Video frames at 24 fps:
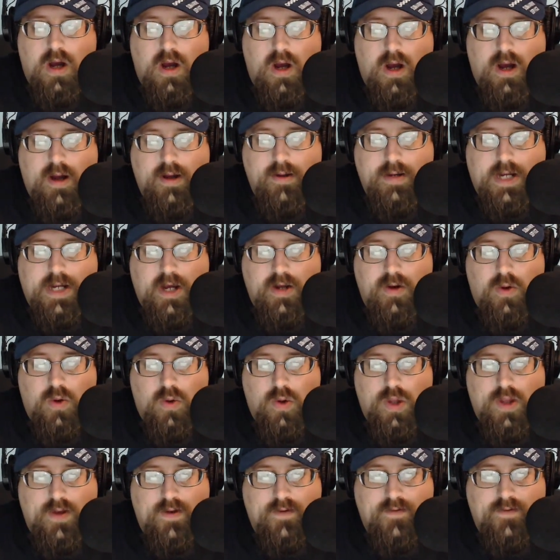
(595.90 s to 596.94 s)
I got a
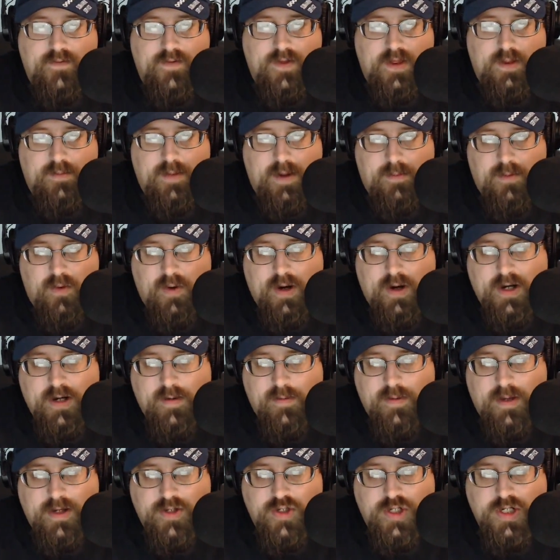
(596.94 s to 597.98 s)
hold of the
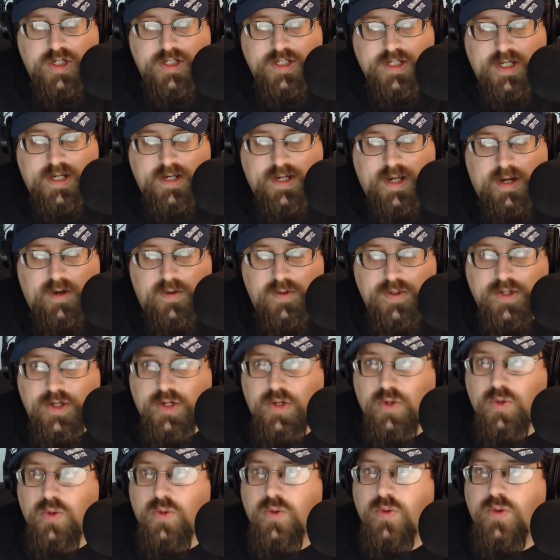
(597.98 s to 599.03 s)
memorandum that she sent out
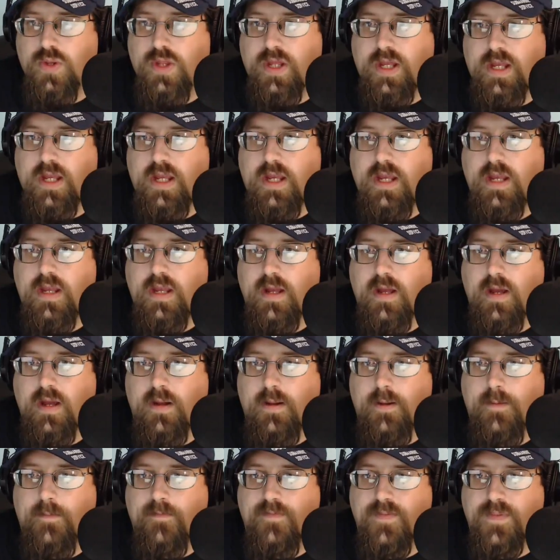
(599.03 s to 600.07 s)
to the
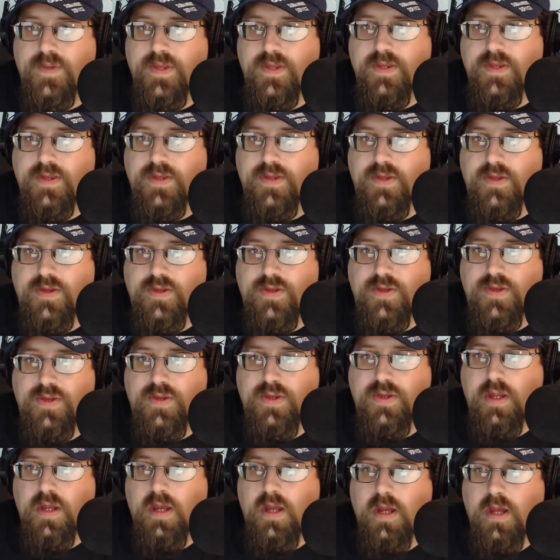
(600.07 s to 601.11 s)

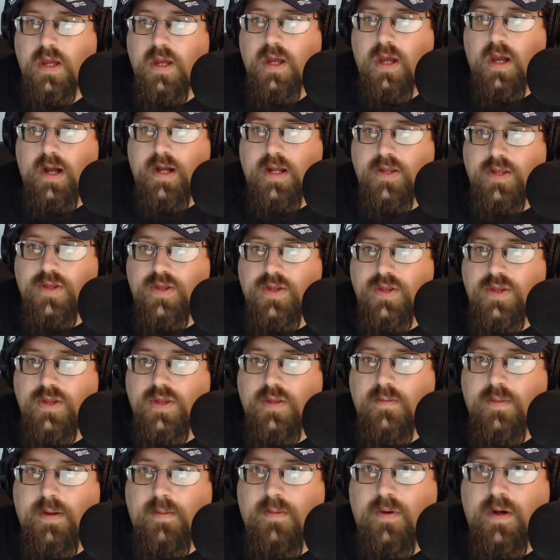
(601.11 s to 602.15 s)
I got
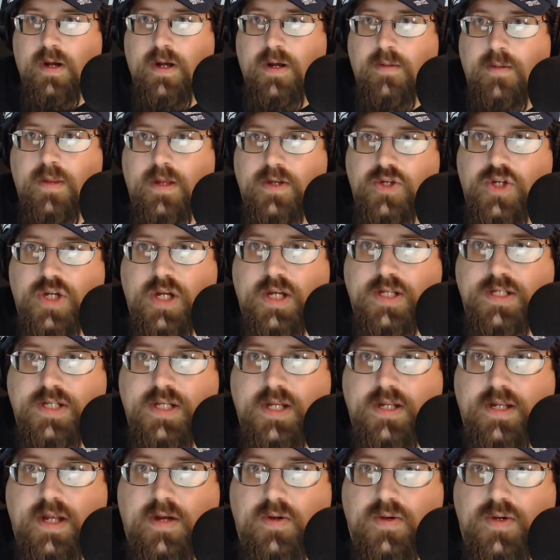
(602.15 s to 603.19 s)
the memorandum that she had
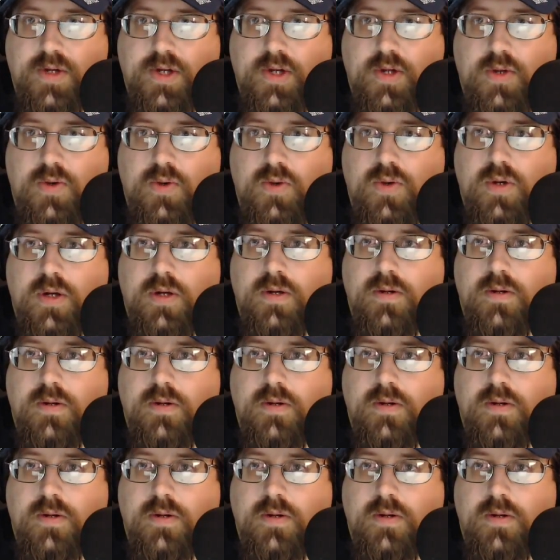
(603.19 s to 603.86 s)
sent out to